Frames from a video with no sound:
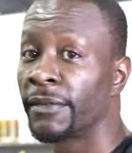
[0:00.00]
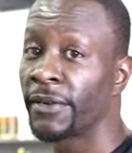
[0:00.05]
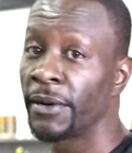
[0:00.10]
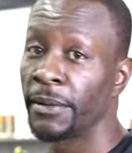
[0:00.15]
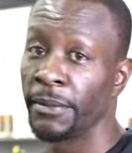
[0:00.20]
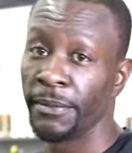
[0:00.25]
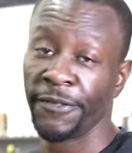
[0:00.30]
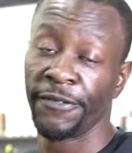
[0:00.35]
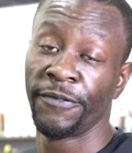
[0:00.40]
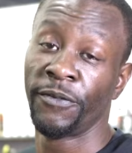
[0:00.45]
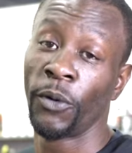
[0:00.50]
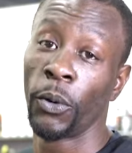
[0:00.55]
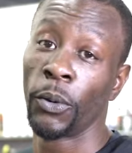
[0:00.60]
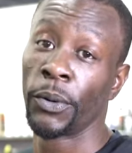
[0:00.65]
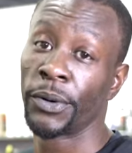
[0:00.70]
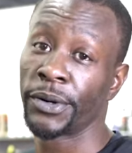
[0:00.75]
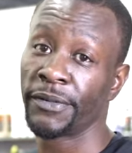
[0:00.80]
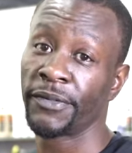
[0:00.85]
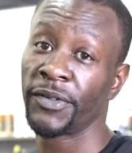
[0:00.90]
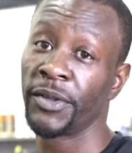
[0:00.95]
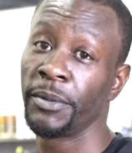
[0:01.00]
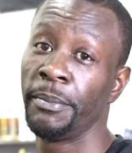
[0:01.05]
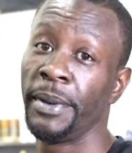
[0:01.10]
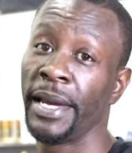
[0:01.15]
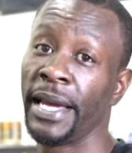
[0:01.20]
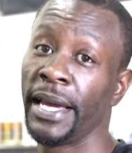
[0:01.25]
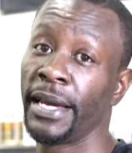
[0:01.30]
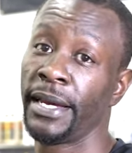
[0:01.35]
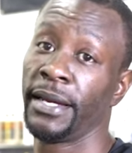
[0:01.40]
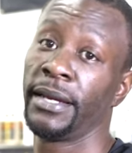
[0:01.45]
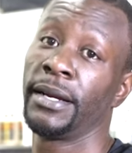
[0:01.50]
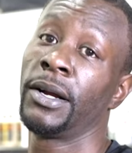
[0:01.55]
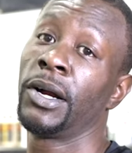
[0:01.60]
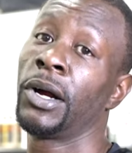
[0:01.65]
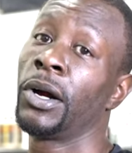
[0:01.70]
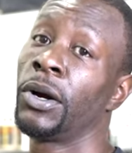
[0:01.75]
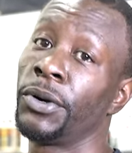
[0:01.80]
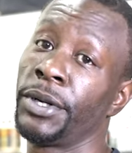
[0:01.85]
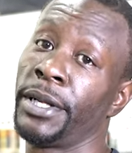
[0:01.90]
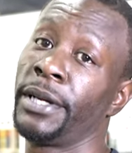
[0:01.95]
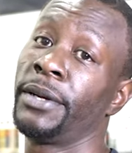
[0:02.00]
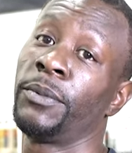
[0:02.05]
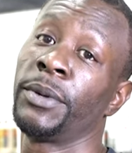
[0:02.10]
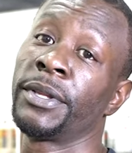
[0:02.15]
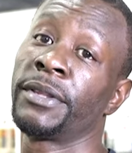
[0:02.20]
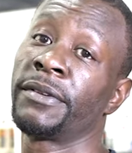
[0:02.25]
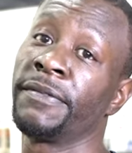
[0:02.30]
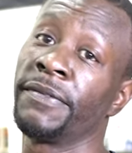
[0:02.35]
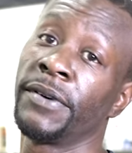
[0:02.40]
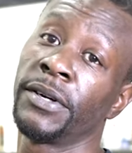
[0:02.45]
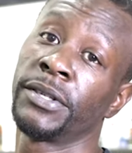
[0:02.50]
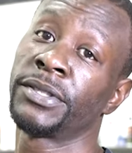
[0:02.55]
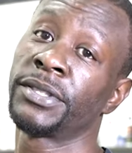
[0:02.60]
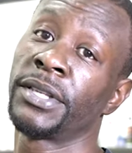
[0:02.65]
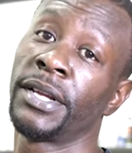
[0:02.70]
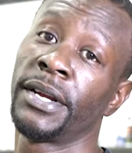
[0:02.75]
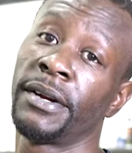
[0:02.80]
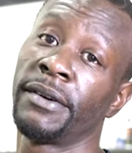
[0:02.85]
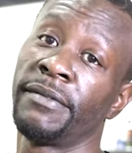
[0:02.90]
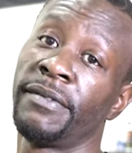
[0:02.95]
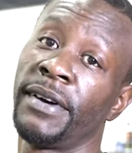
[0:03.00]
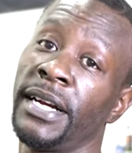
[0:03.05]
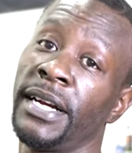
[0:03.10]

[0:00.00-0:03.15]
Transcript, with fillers: from forward of the bed coated with the first layer of